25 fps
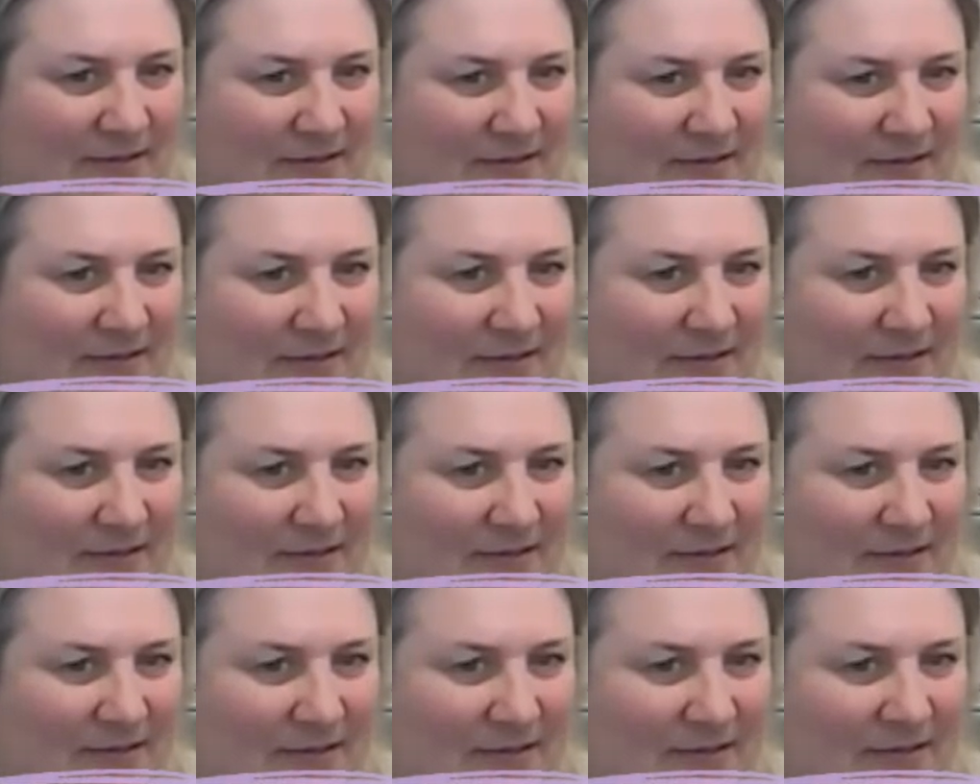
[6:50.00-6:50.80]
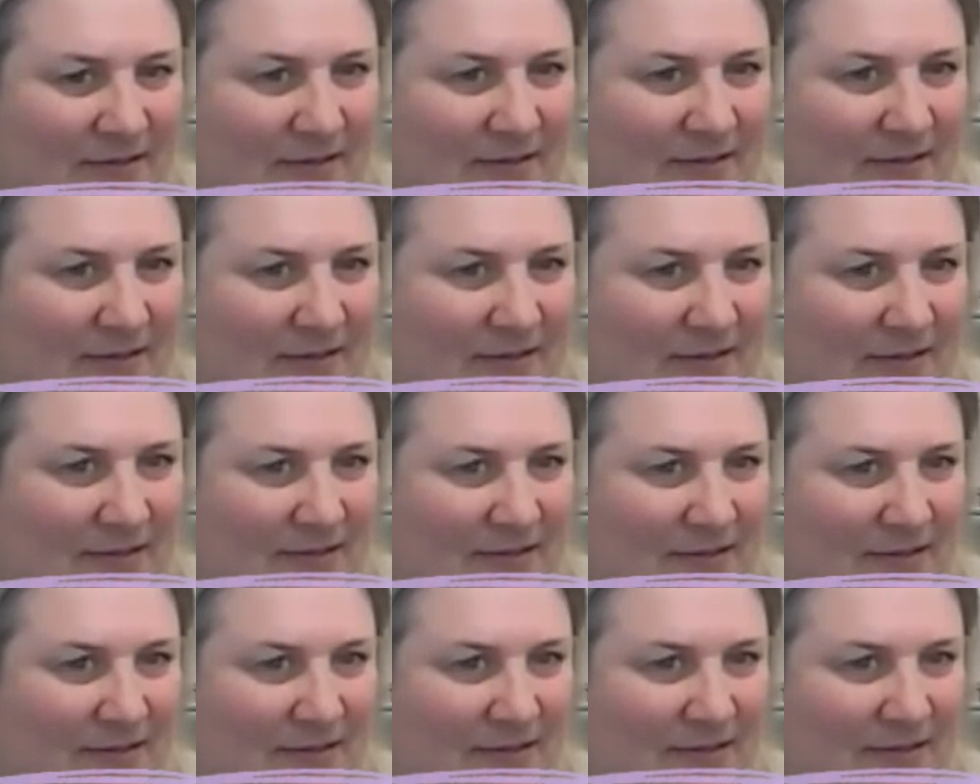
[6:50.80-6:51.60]

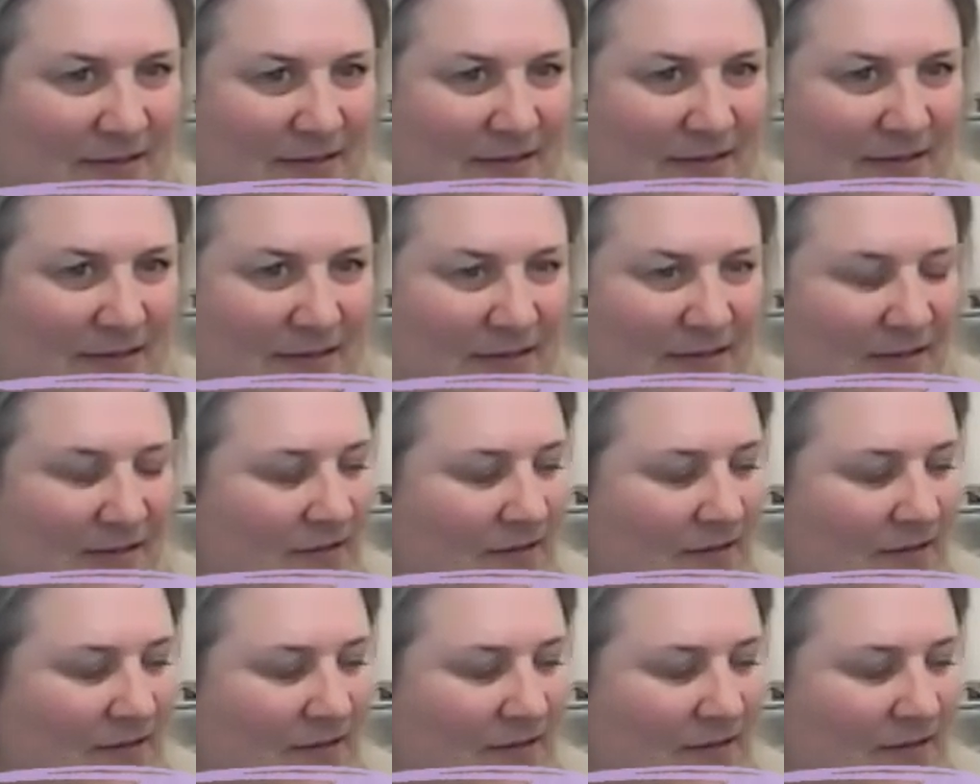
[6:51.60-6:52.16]
[no speech]